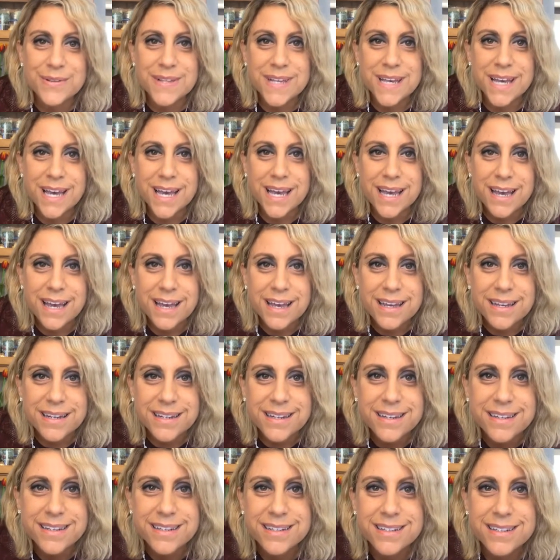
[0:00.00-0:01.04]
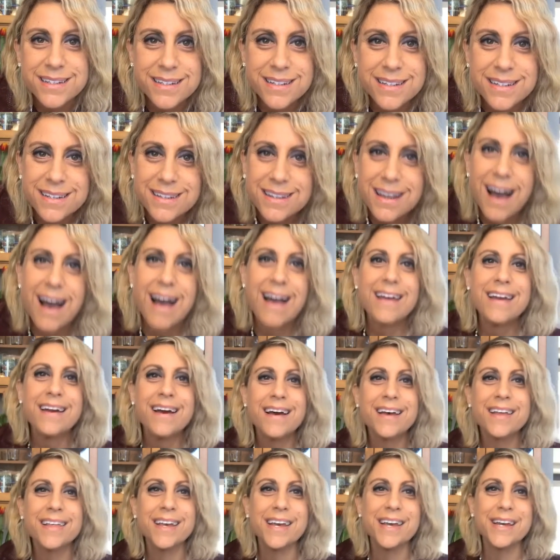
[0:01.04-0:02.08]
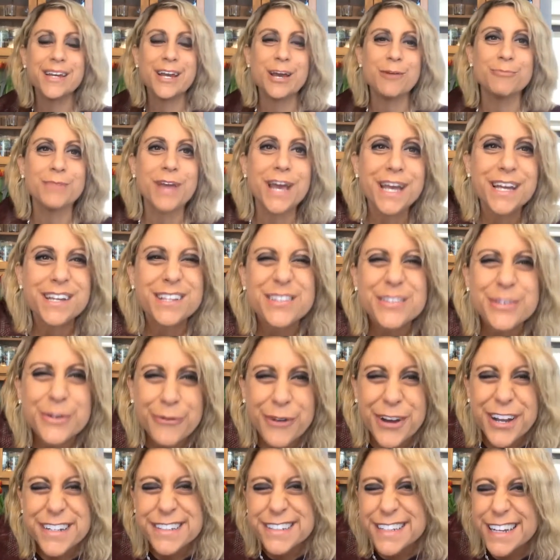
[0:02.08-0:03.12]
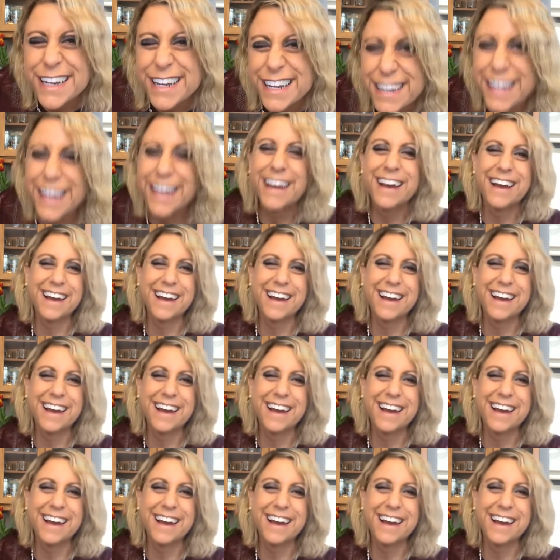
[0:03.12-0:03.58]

Hi Ellen, I'm like squinting.